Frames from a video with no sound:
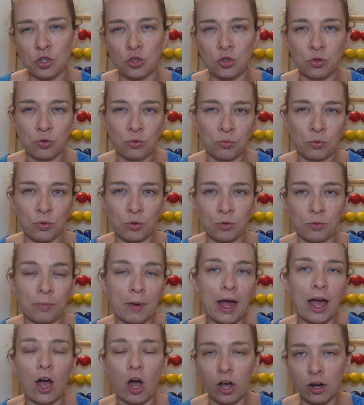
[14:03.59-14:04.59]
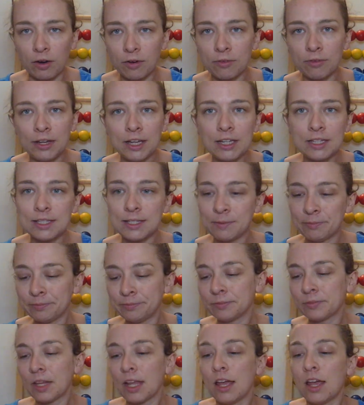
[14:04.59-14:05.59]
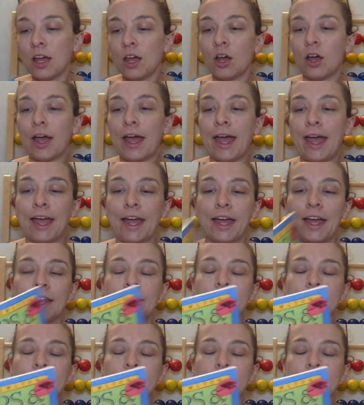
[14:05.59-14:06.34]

through biographies. And